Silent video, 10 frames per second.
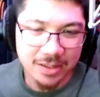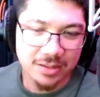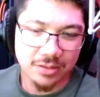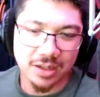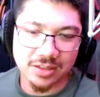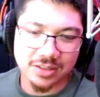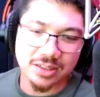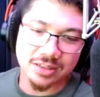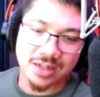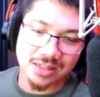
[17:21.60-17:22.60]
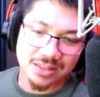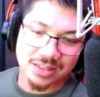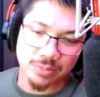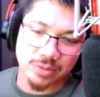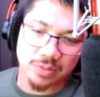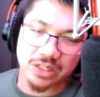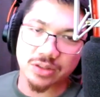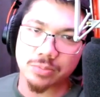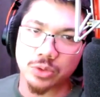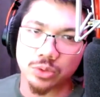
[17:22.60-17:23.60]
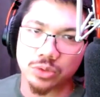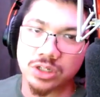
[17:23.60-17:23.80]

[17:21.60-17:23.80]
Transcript: Lugs did not seem to be in the mood.